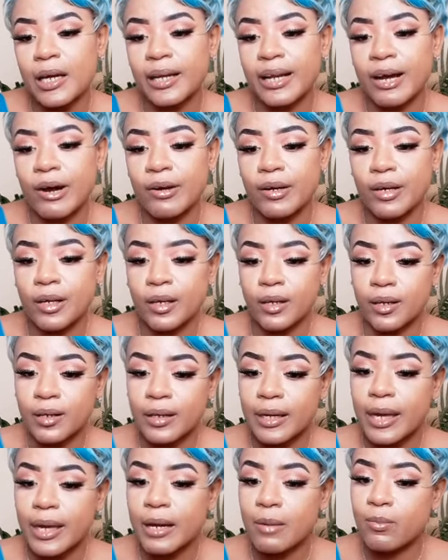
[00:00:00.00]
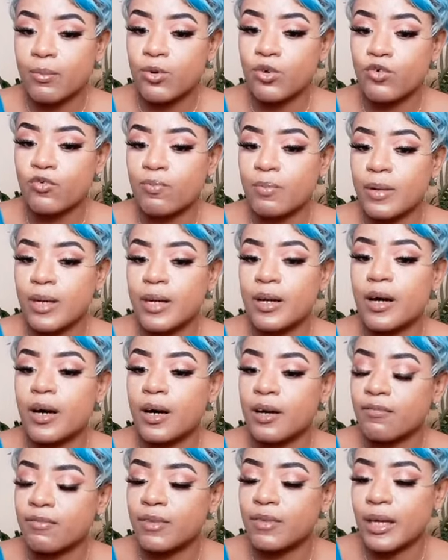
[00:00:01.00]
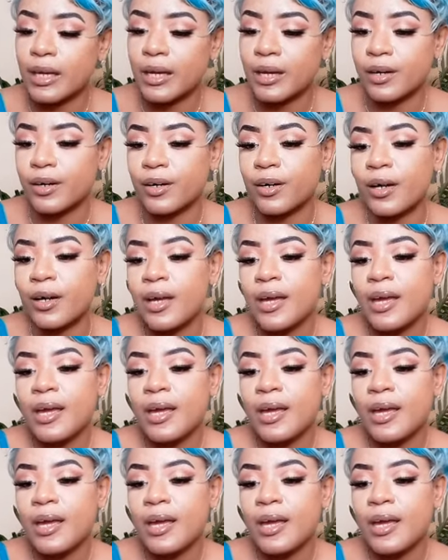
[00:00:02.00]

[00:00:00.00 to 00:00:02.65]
allowing the look and movement of the hair